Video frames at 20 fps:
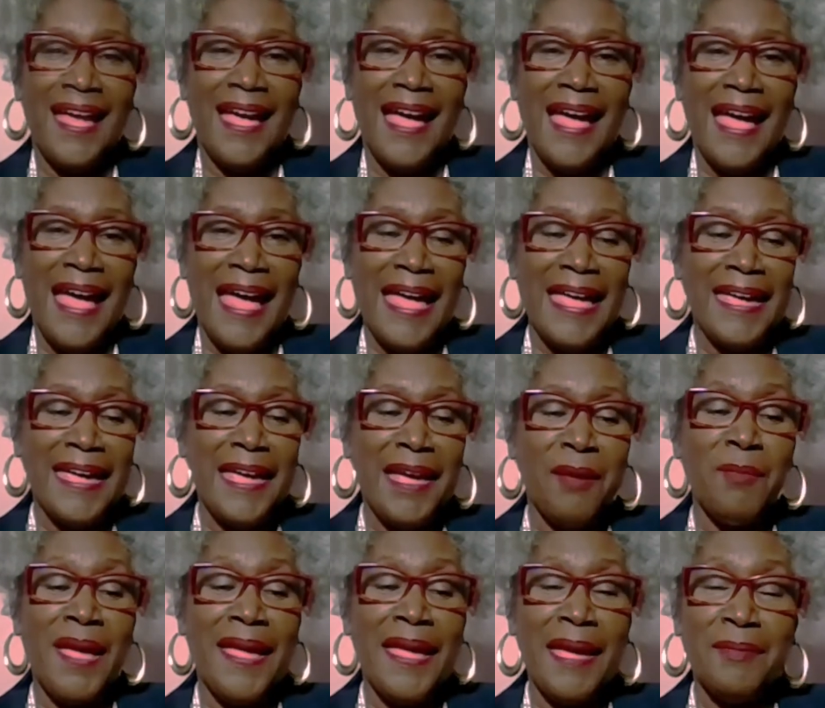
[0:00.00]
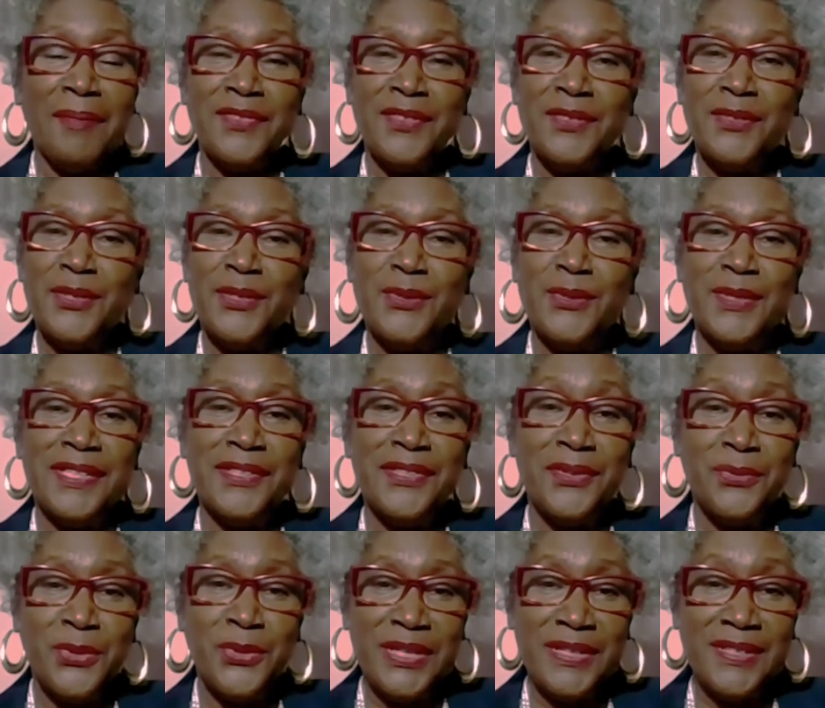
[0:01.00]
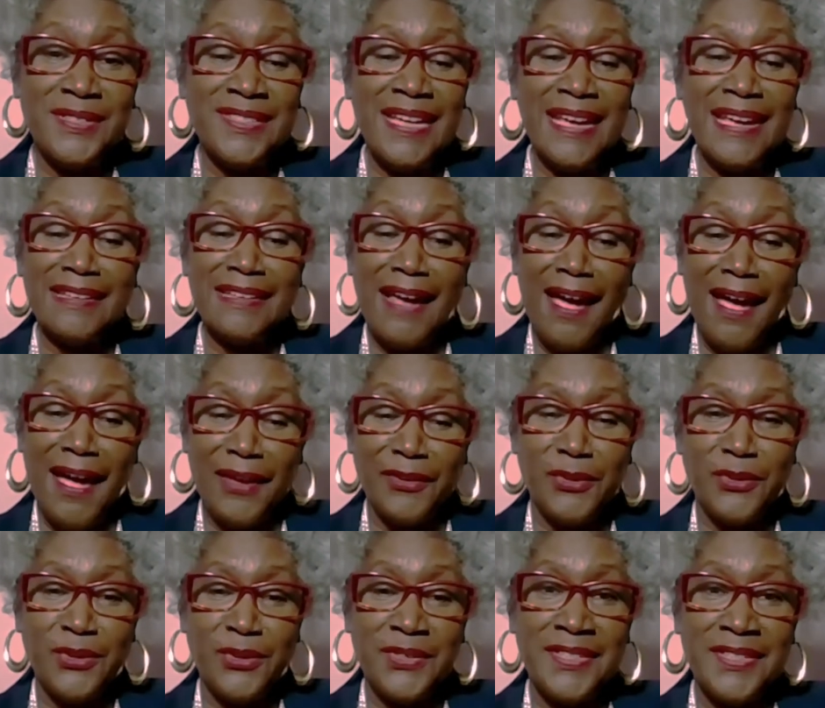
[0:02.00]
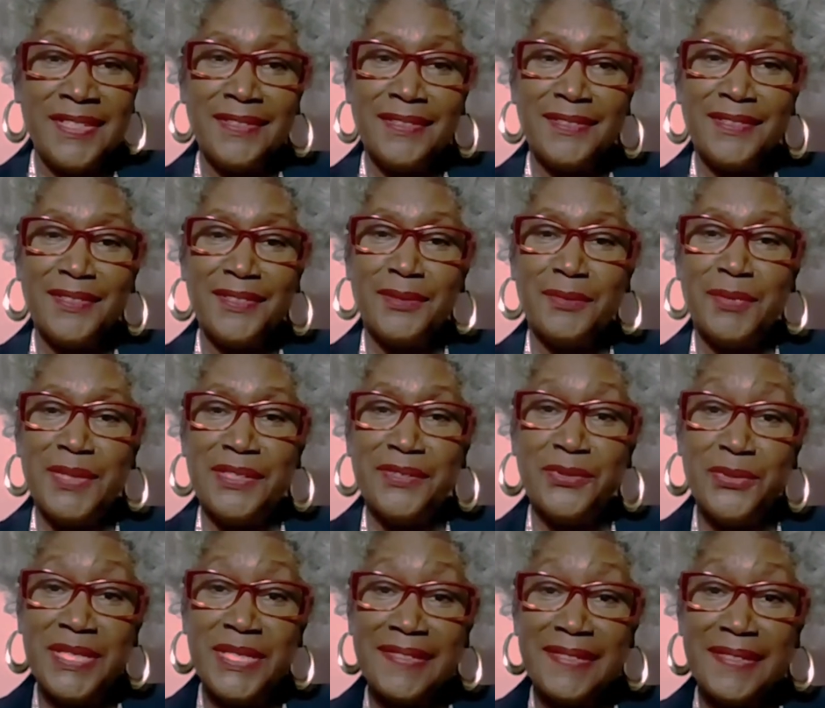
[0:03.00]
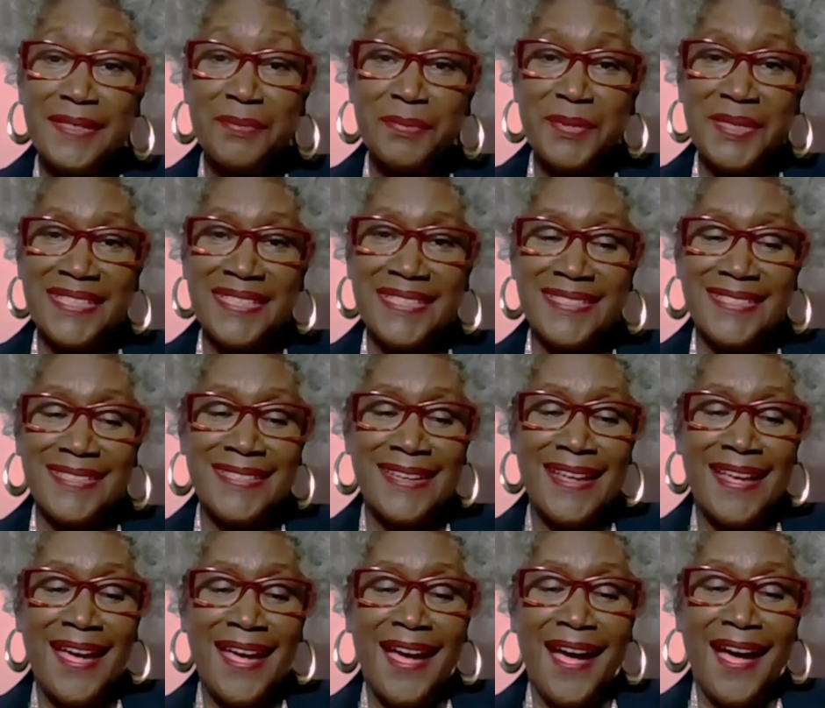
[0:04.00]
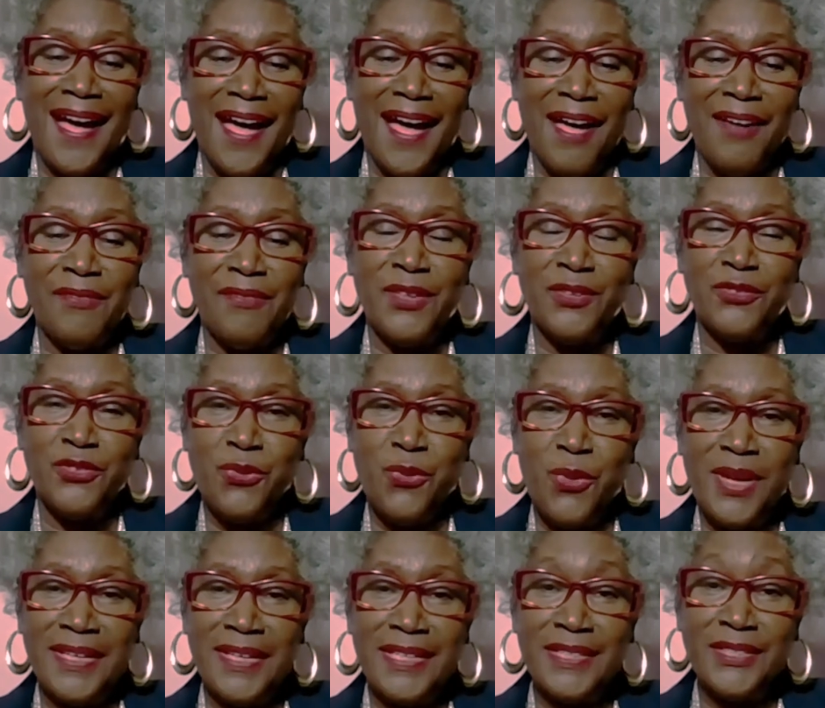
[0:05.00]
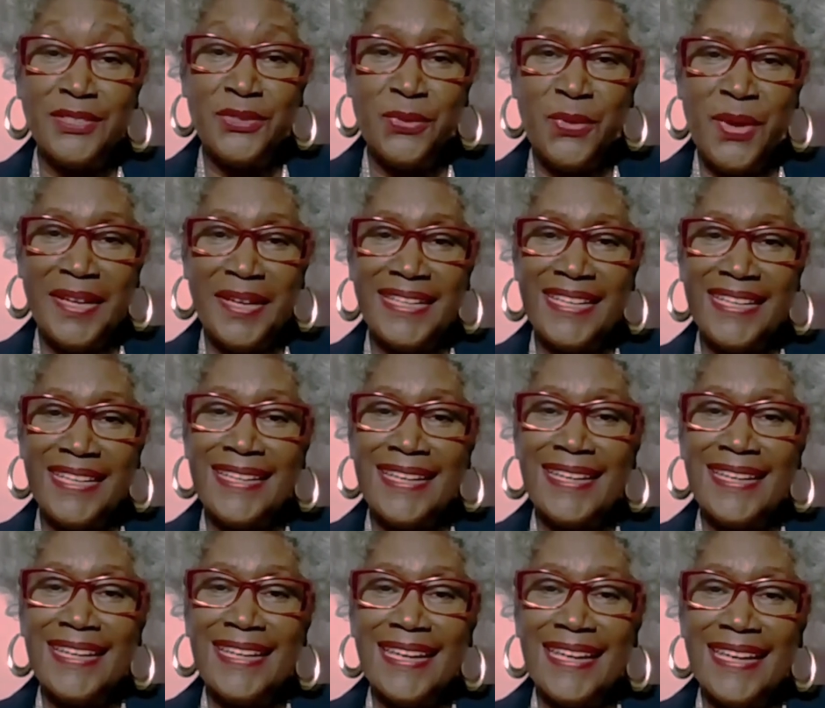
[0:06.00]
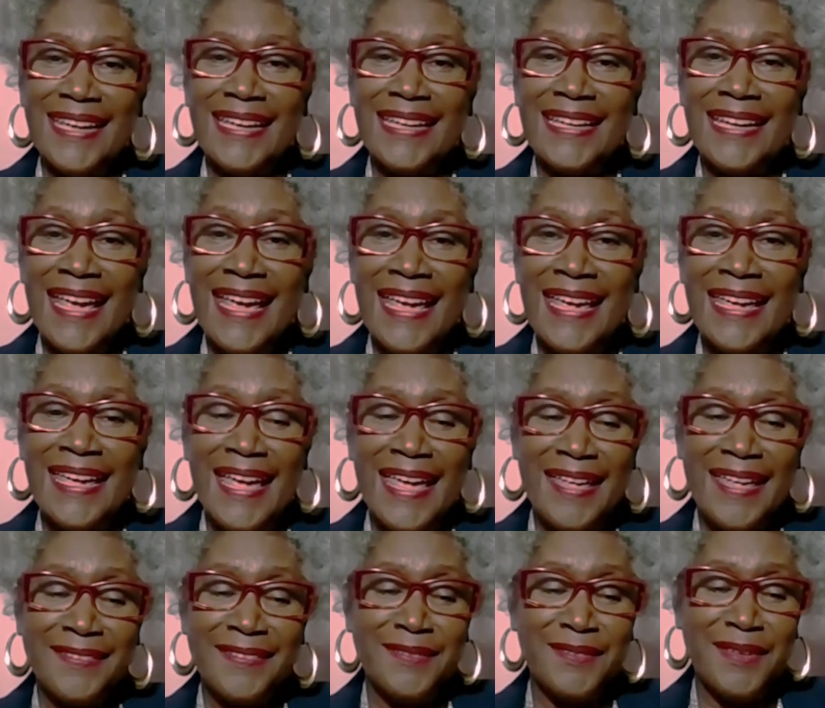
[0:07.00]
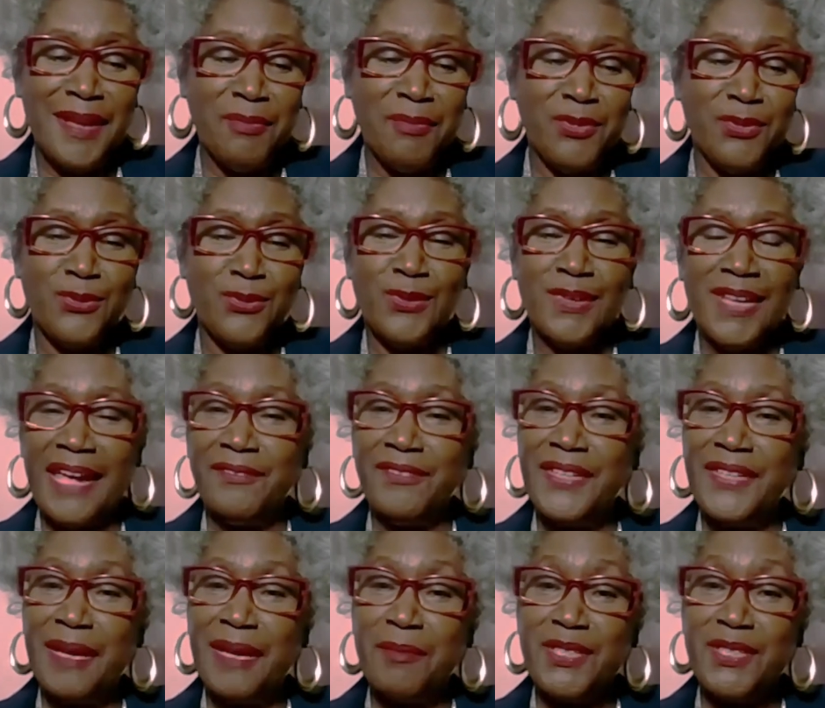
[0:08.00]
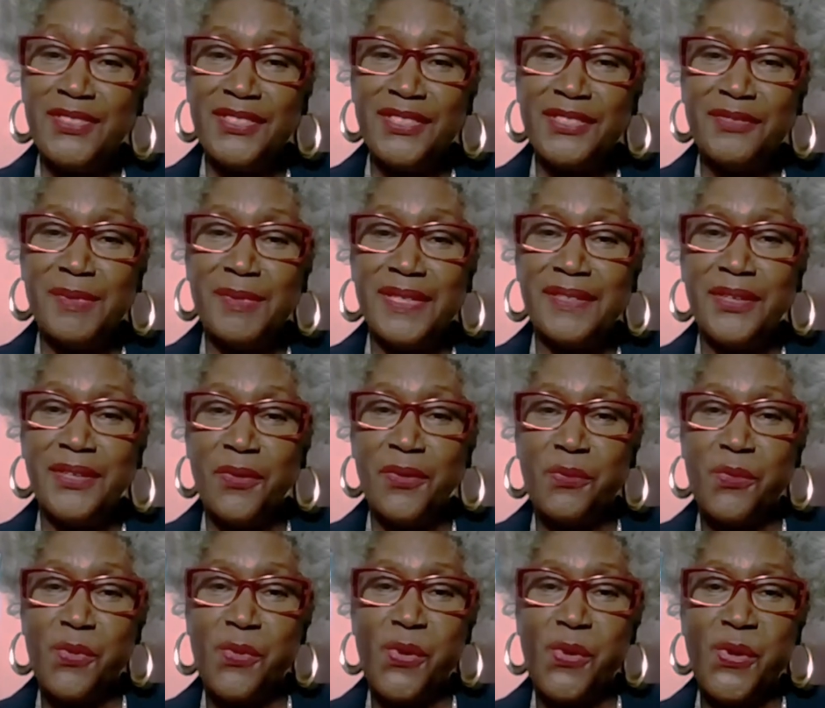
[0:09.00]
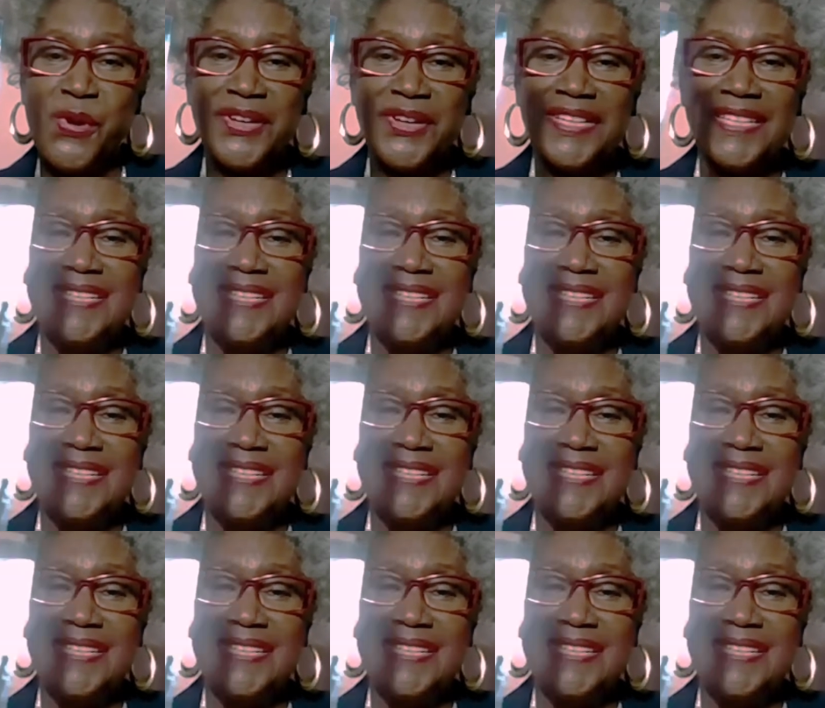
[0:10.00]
I am absolutely thrilled and honored to be the recipient of the 2020 NASW Lifetime Achievement Award.